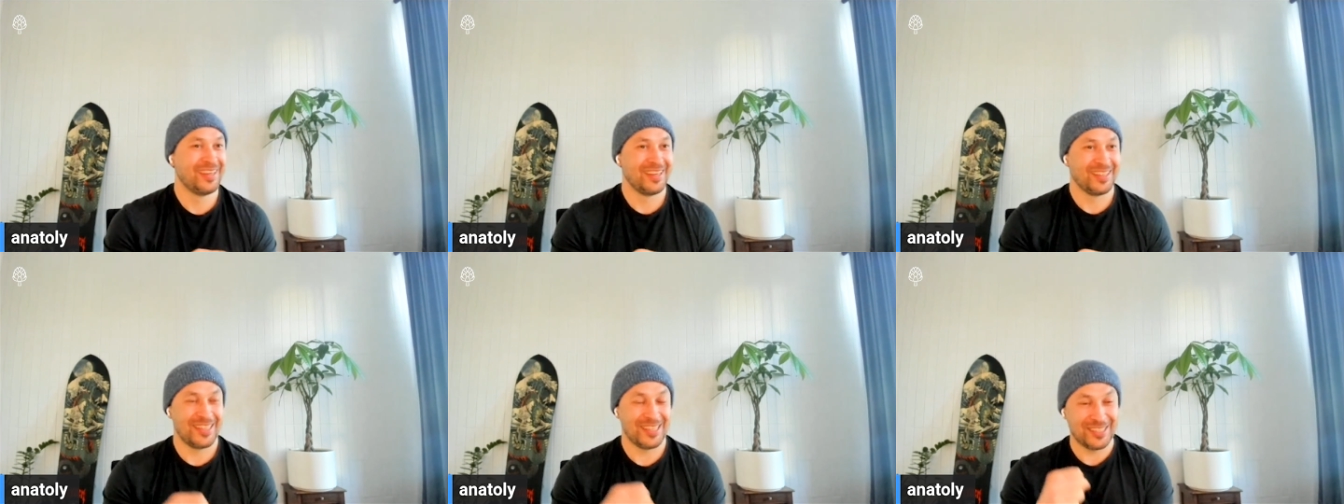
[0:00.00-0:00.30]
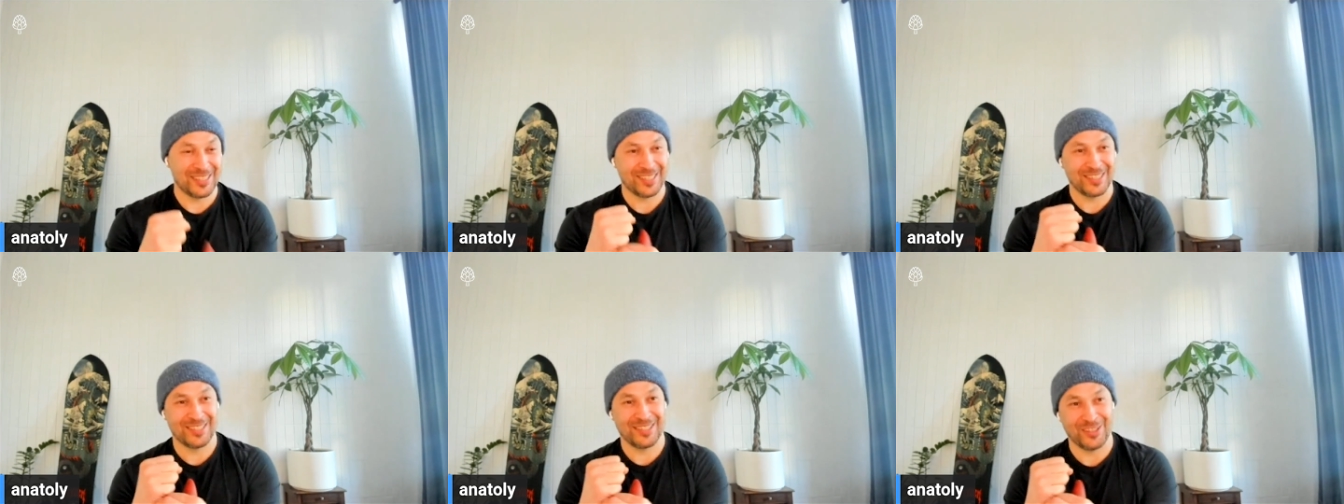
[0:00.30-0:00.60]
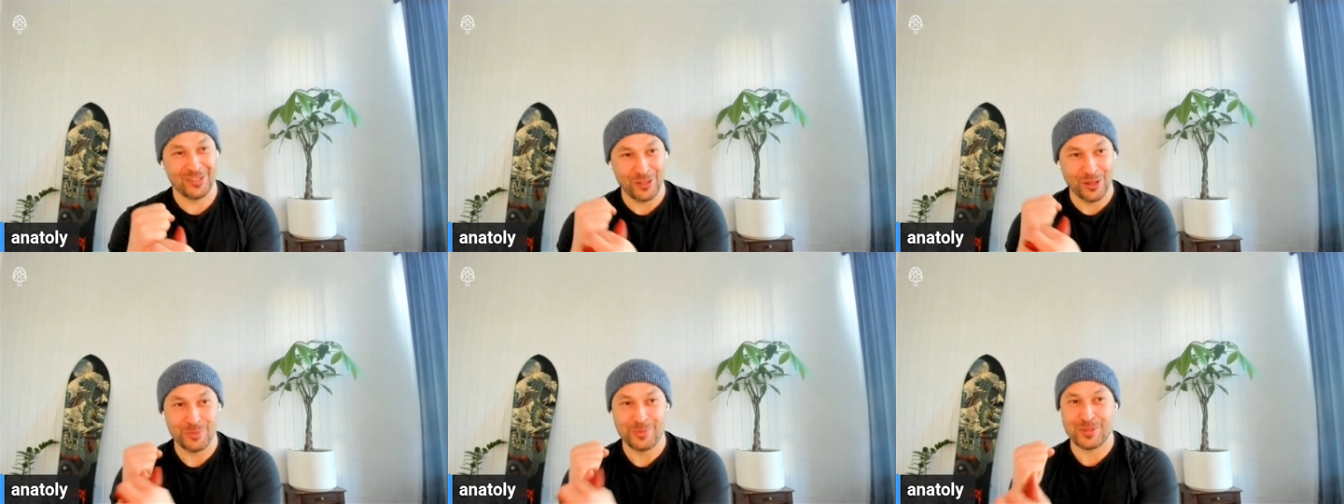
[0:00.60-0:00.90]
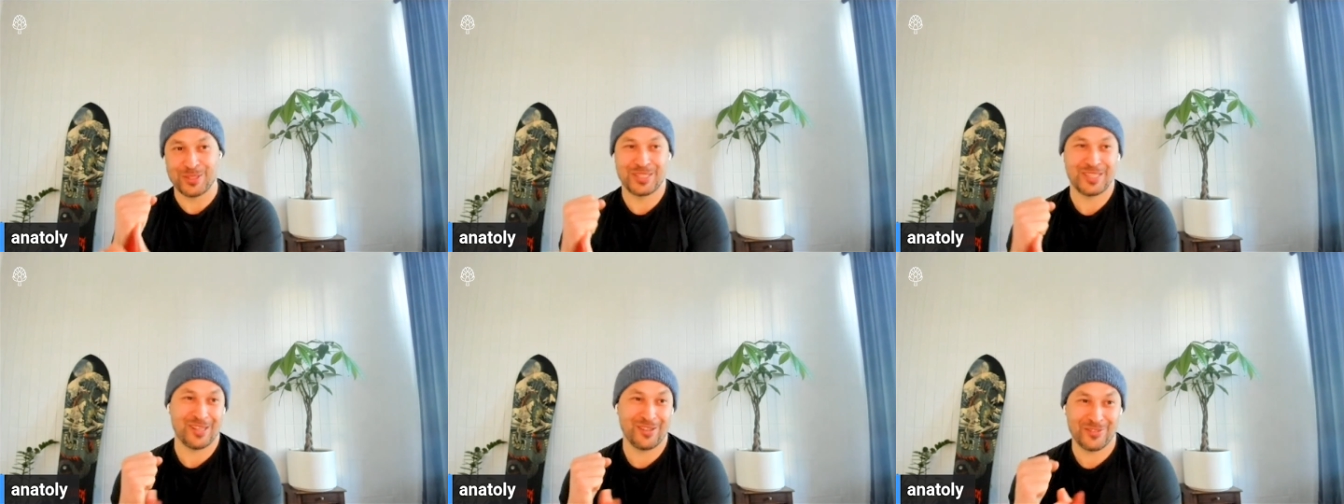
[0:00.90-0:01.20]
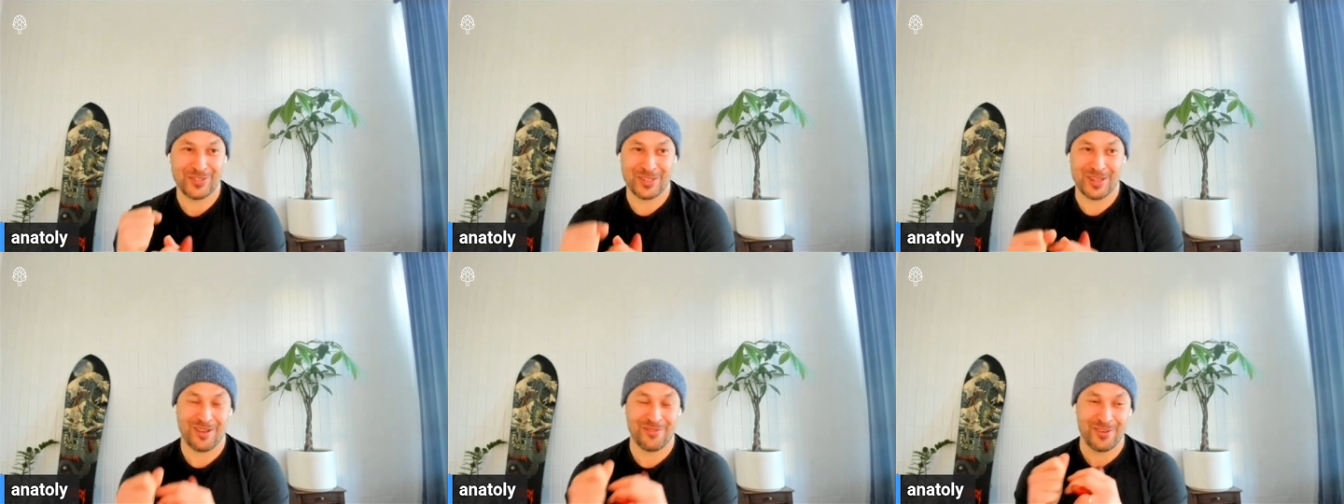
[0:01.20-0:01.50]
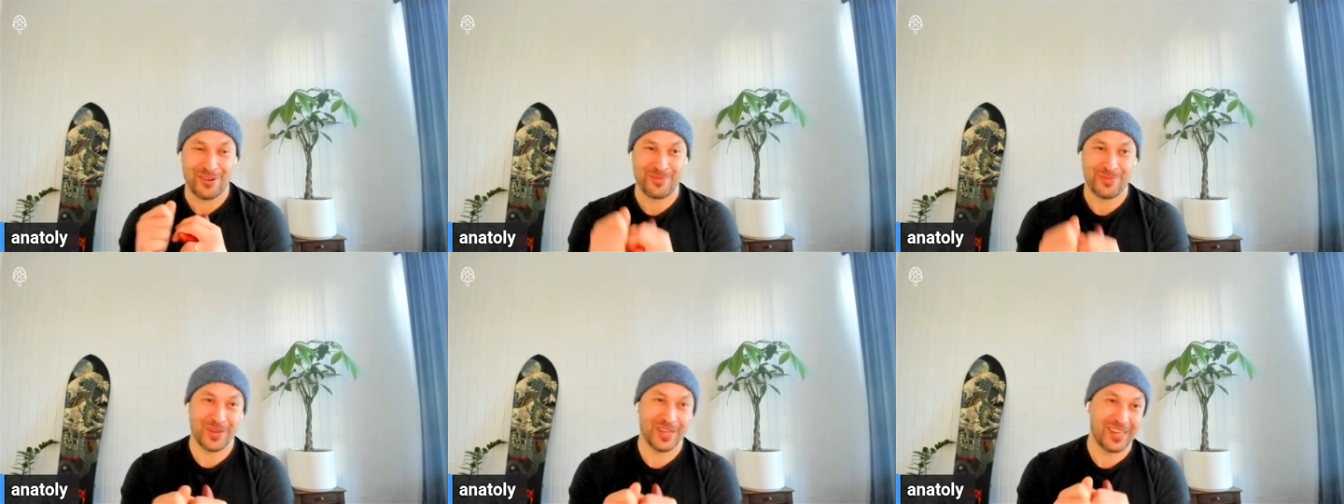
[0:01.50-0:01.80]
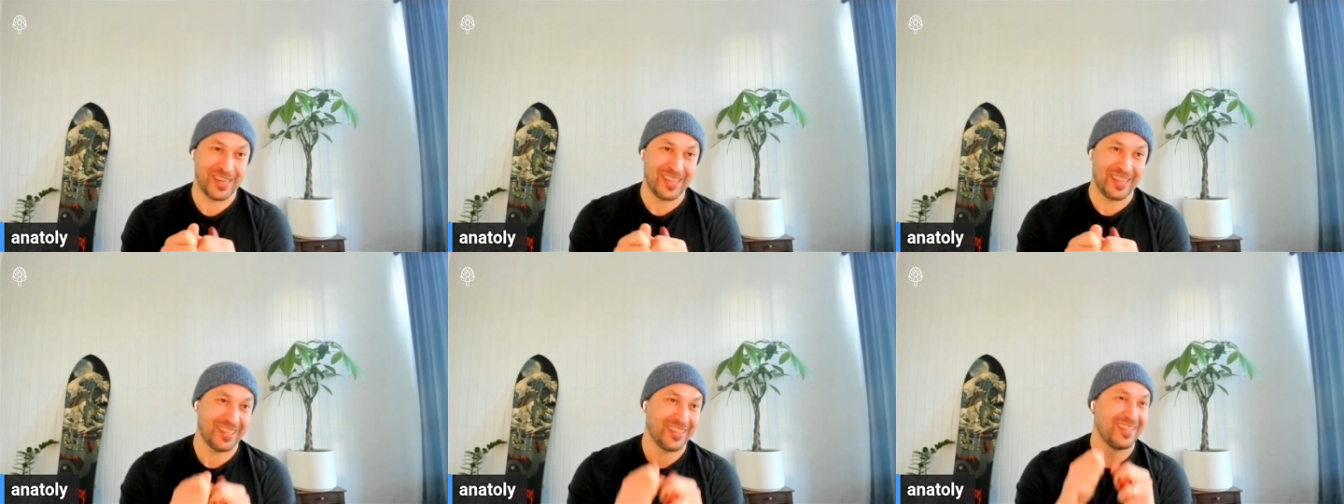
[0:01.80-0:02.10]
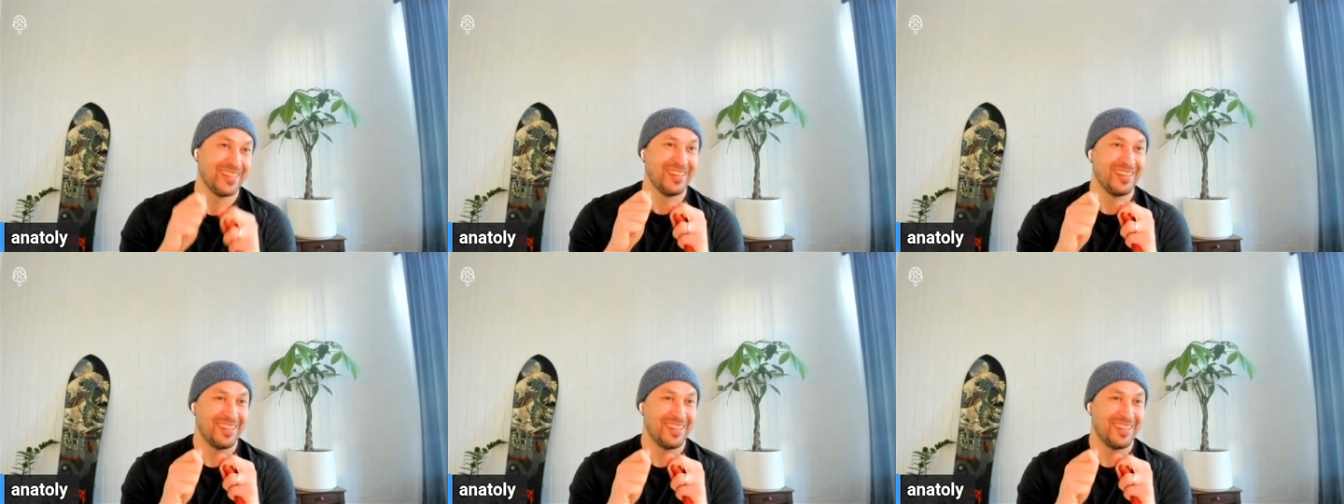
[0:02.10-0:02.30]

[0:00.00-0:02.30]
this is global self-sovereign money.